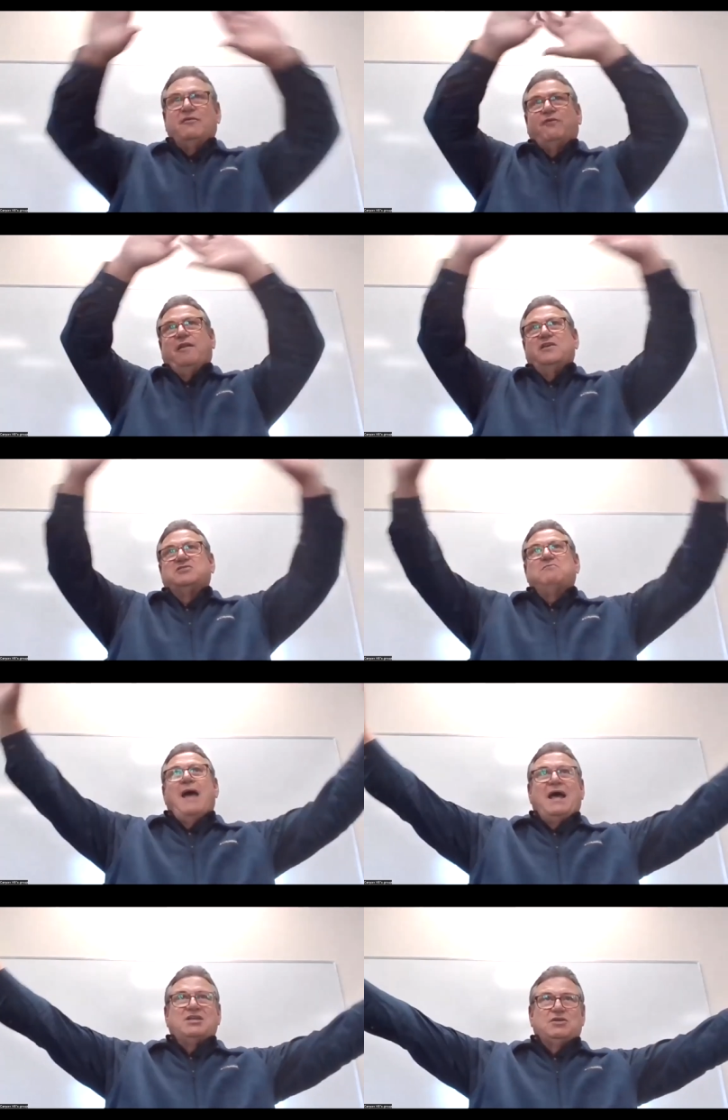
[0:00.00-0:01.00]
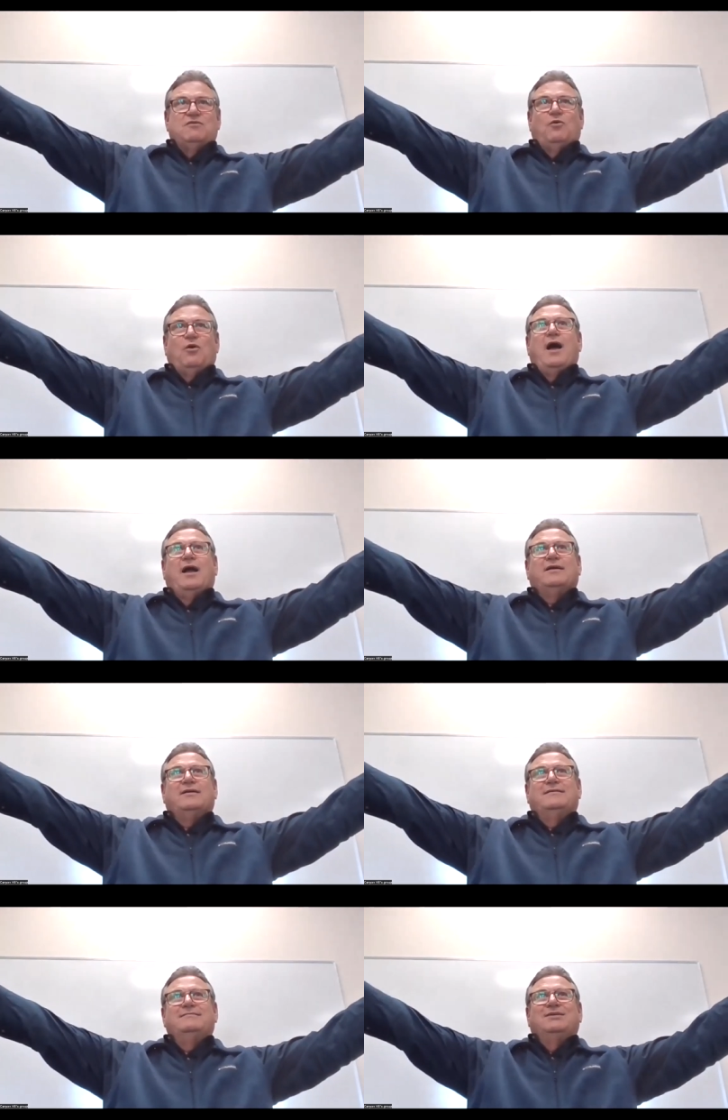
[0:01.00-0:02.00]
in front of this massive rock,
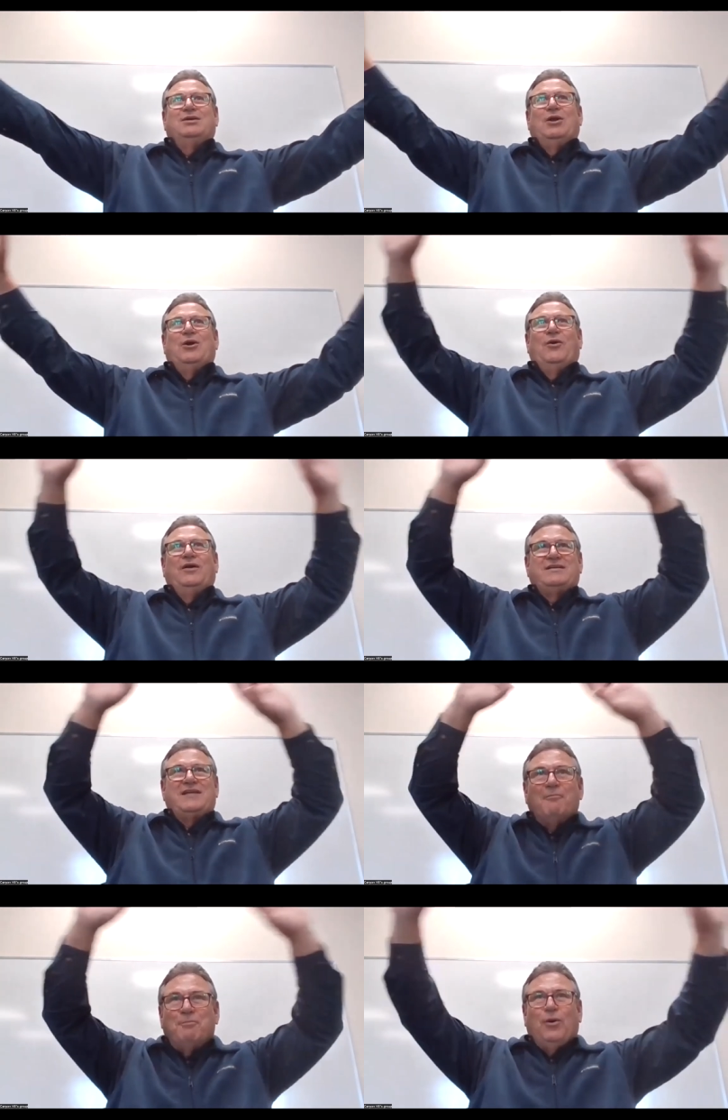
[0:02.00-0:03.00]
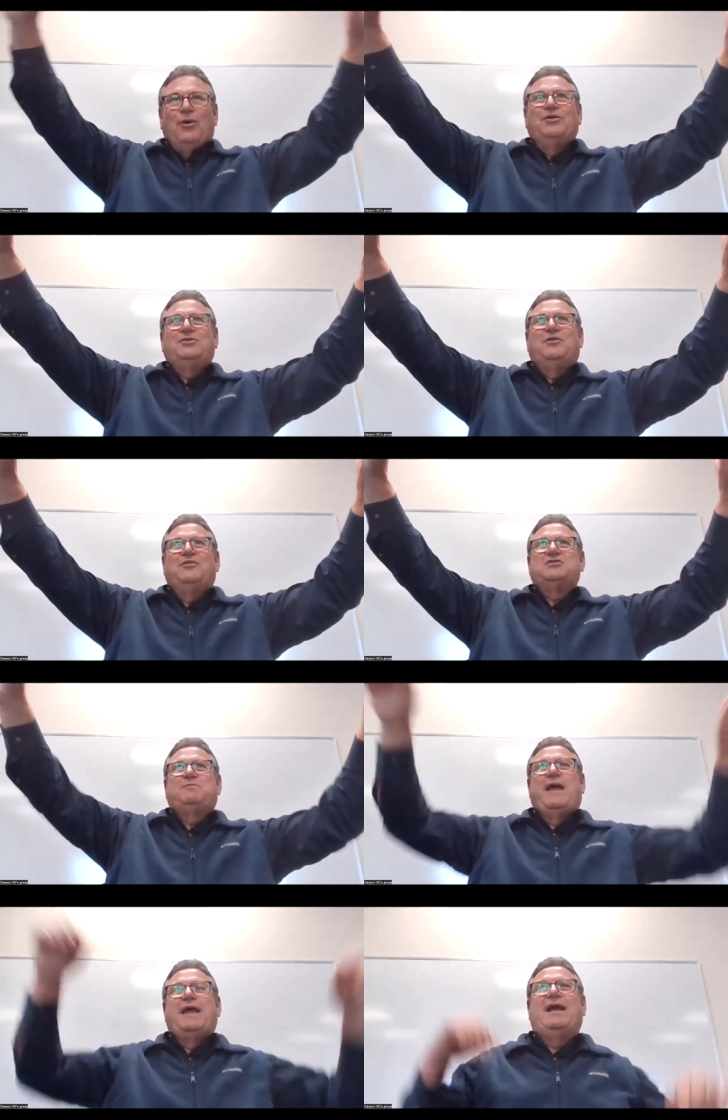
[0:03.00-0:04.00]
you know, temple to this
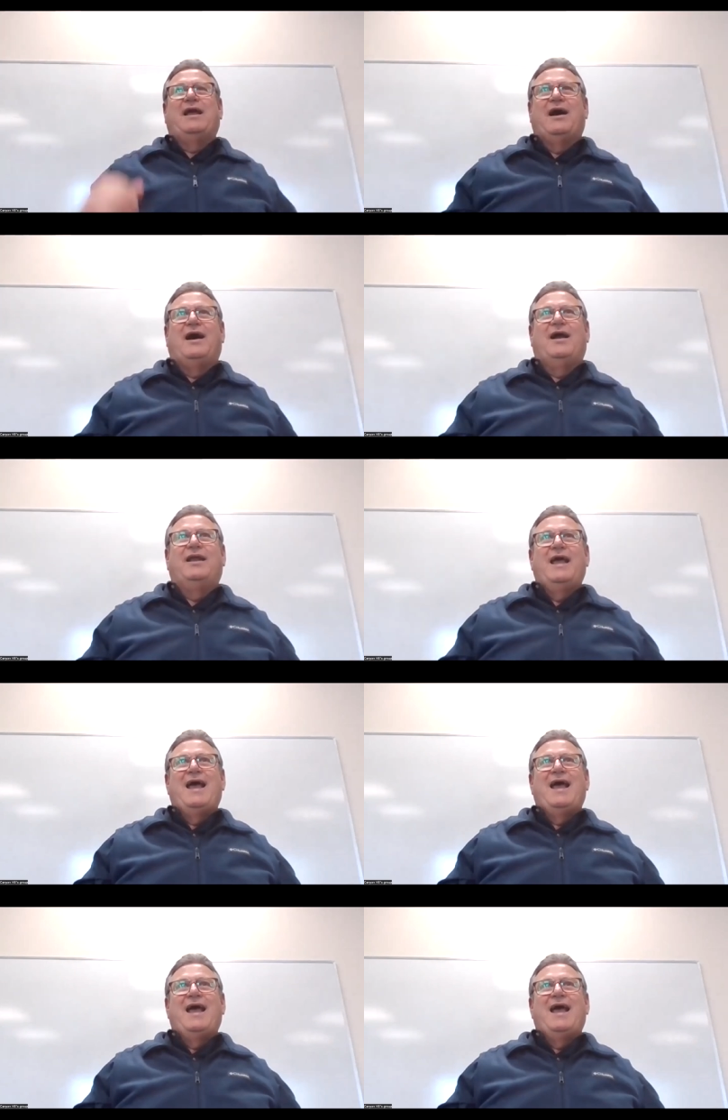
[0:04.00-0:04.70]
pagan God.